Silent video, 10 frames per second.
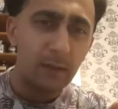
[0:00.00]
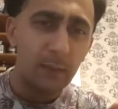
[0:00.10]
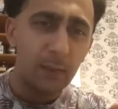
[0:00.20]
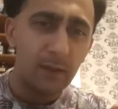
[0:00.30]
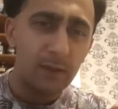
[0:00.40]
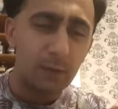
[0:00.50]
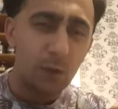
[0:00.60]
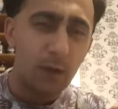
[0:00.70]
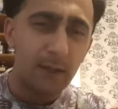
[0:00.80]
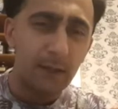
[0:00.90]
but
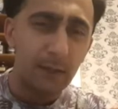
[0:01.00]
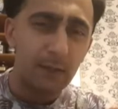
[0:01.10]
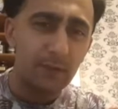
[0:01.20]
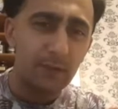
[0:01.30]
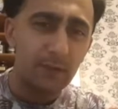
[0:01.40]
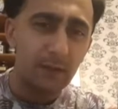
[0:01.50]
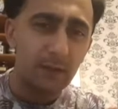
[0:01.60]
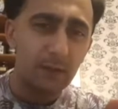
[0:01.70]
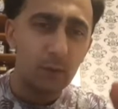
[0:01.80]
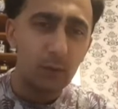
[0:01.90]
quite close to the skin.
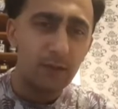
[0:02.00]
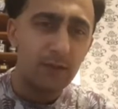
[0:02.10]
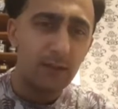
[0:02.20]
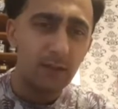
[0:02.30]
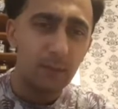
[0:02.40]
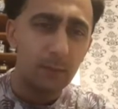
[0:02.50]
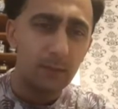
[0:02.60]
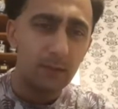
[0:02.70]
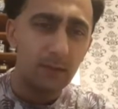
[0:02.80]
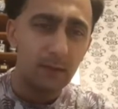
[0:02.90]
It's quite gentlemanly
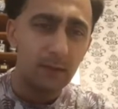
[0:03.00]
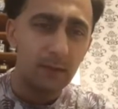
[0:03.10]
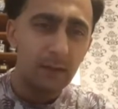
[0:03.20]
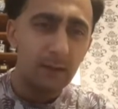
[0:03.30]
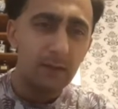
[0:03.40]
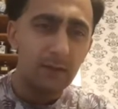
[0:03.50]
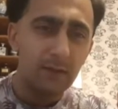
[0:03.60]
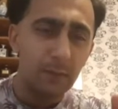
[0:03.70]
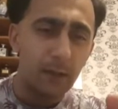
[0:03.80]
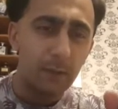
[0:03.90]
scent,
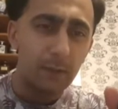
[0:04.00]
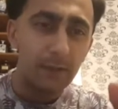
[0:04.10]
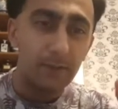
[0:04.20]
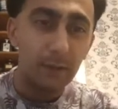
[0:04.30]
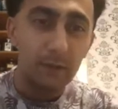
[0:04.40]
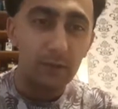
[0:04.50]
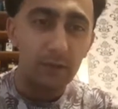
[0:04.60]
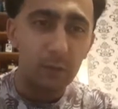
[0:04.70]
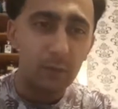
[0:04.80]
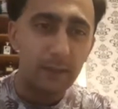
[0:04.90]
despite being very
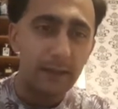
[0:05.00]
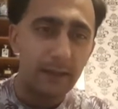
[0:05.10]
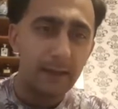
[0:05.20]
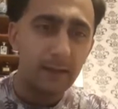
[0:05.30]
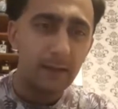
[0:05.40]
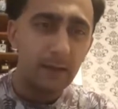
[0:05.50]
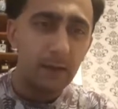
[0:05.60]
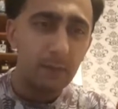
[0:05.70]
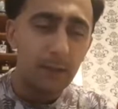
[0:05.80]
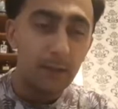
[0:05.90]
sweet and
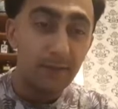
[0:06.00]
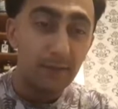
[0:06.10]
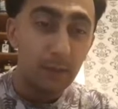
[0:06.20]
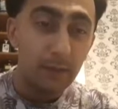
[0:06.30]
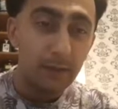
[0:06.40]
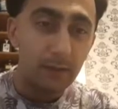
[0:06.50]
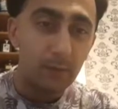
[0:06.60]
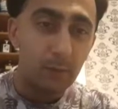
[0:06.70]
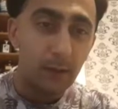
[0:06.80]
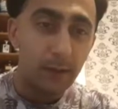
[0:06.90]
playful in its
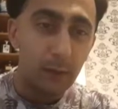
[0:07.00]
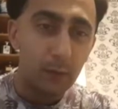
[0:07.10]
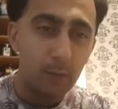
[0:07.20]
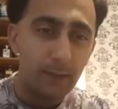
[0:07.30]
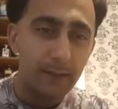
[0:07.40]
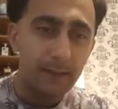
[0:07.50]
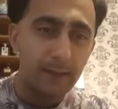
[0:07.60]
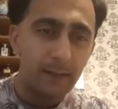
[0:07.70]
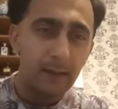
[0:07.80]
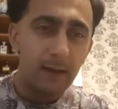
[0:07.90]
bright opening.
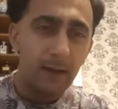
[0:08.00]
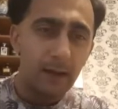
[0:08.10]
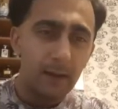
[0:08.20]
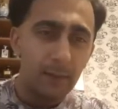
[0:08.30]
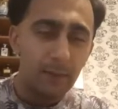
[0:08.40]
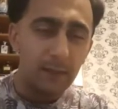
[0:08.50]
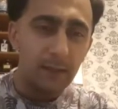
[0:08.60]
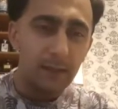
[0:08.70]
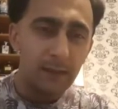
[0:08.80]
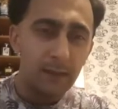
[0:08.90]

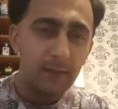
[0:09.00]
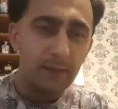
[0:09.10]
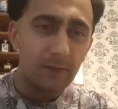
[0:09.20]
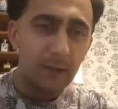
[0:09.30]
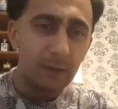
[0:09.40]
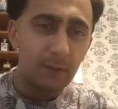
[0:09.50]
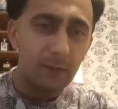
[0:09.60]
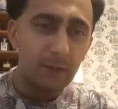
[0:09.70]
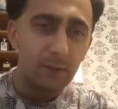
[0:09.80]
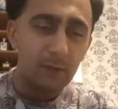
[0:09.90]
It develops
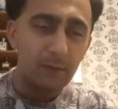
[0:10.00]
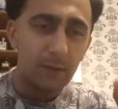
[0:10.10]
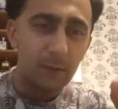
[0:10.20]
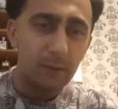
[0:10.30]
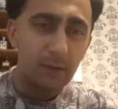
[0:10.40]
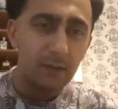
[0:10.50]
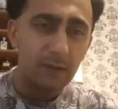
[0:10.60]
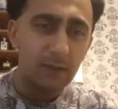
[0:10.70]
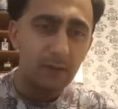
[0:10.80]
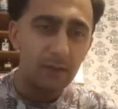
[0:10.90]
into a very
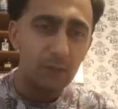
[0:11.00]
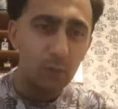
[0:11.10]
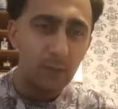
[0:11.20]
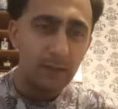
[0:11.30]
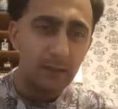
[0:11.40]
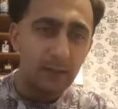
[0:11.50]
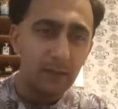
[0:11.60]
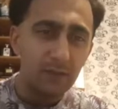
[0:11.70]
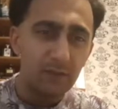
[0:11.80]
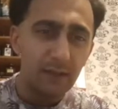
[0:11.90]
resinous, sweet,
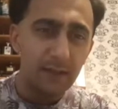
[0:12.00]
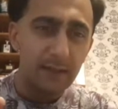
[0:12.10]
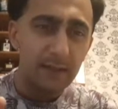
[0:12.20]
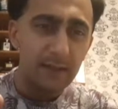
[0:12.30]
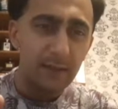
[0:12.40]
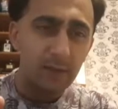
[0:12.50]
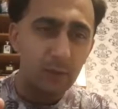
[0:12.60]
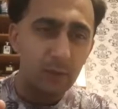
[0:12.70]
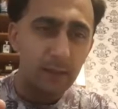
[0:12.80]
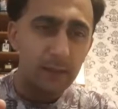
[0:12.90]
slightly
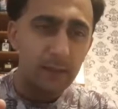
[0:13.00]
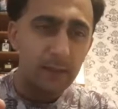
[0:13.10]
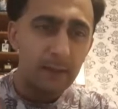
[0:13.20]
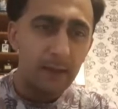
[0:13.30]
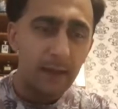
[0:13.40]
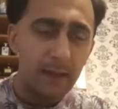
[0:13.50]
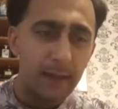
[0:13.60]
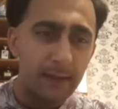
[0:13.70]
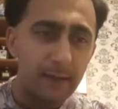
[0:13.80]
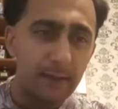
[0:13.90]
leathery,
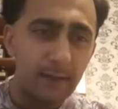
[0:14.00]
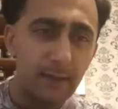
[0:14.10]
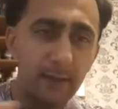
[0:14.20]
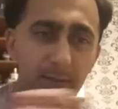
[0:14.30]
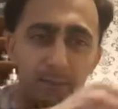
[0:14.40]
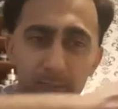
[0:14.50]
and